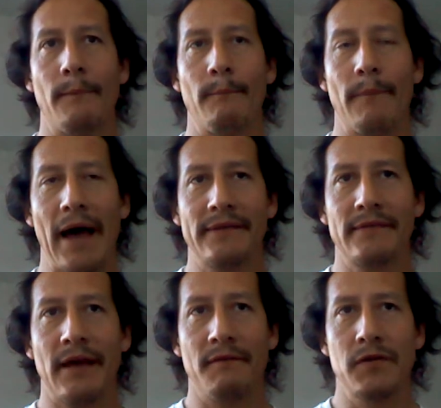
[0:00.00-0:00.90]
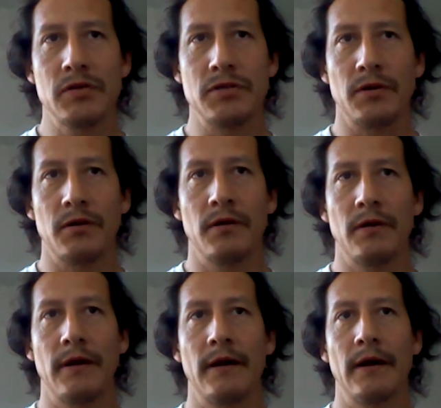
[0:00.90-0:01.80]
past, and future
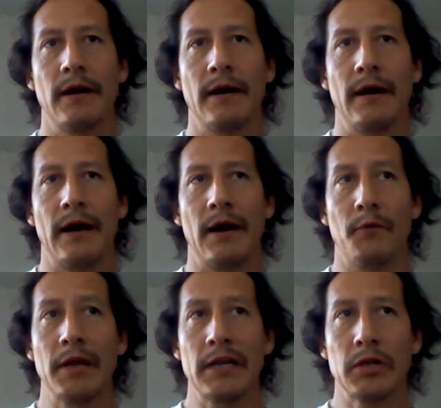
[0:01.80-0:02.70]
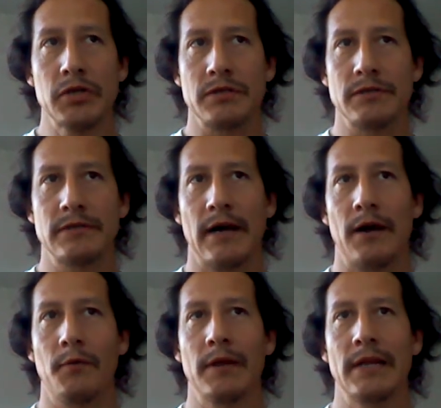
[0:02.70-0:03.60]
are really illusions,
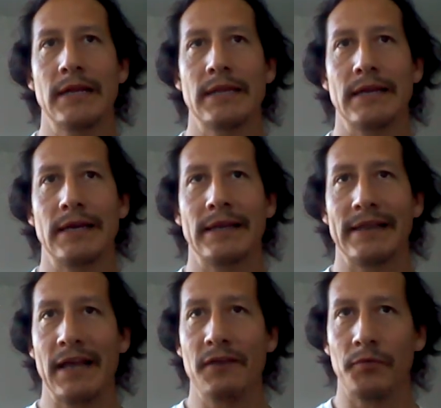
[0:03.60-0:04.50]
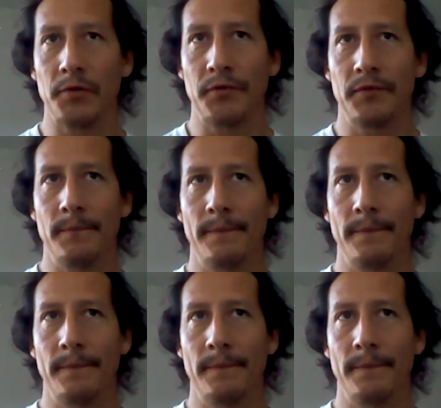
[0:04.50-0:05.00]
are really labels.